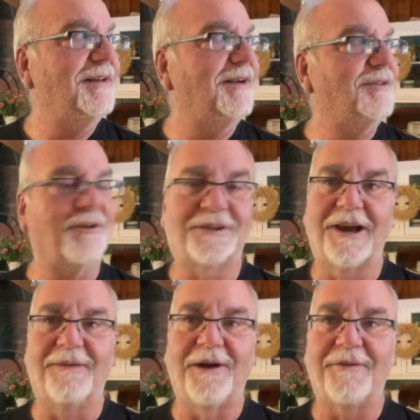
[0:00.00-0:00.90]
you know,
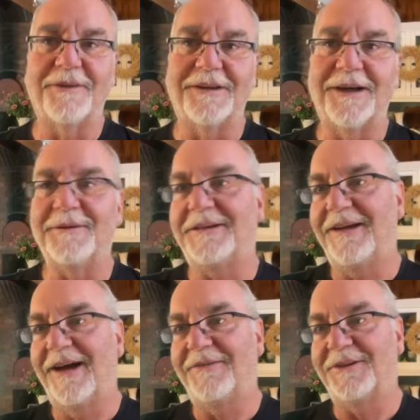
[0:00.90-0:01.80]
don't scare them off with the
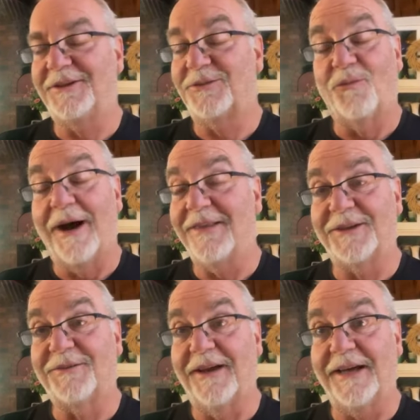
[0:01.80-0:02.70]
WTF. It's just
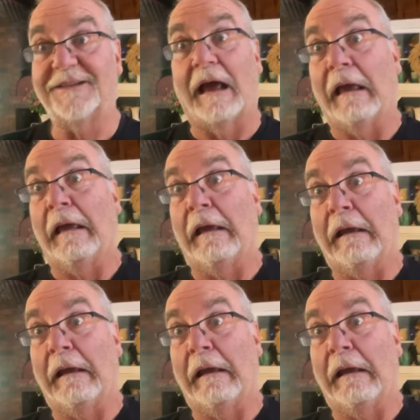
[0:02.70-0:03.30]
why this face.